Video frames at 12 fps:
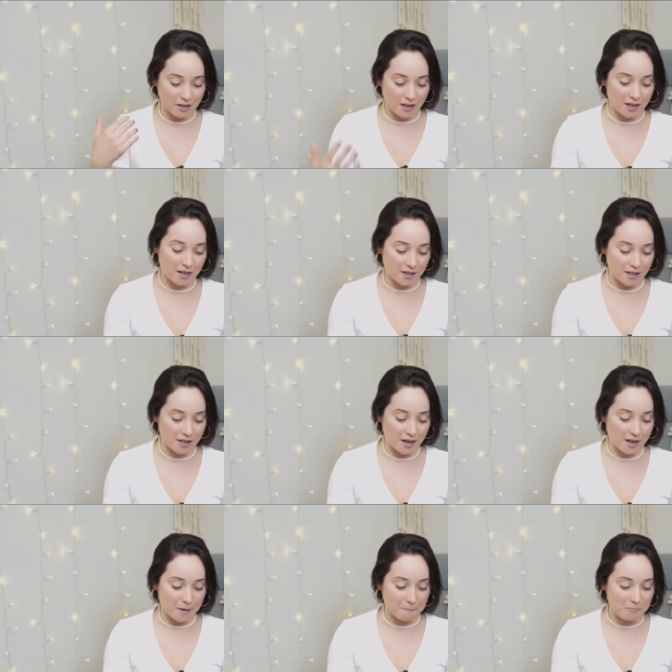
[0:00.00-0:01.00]
I
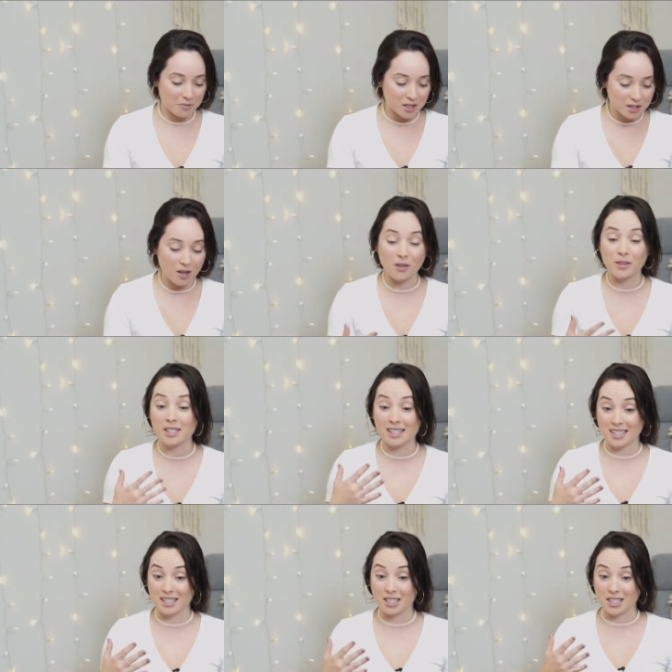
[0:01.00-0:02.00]
saw this
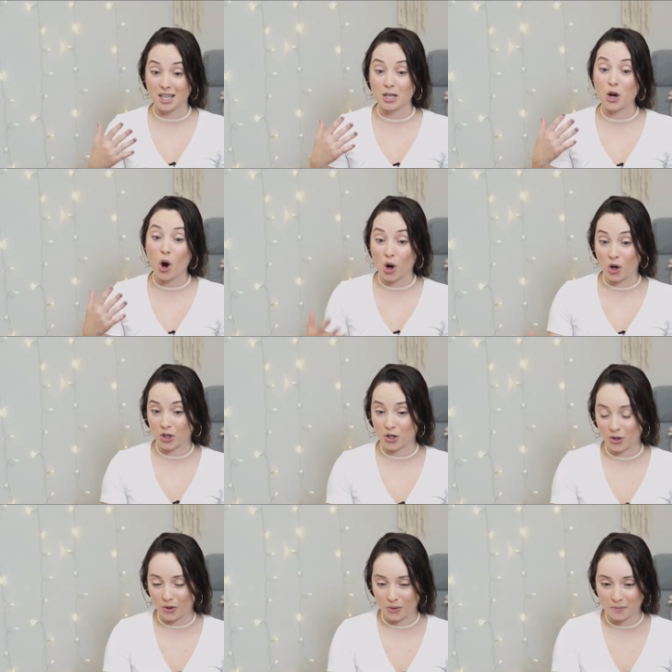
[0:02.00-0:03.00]
in an
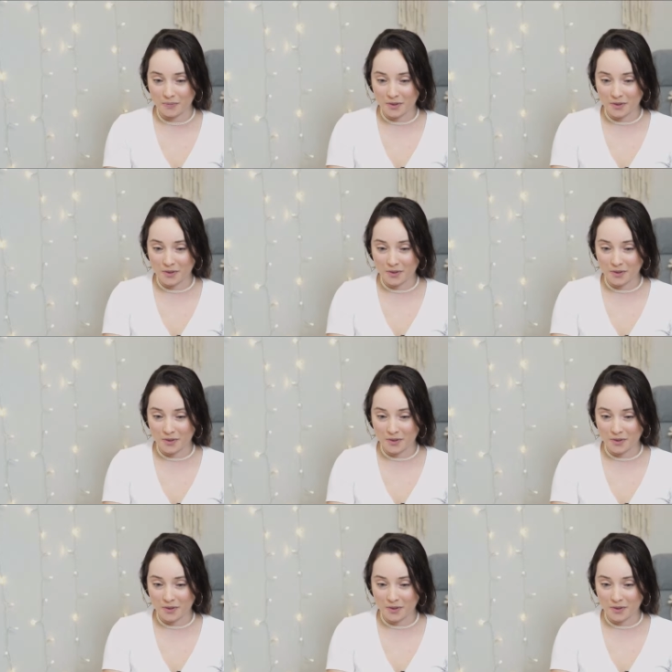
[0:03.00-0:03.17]
article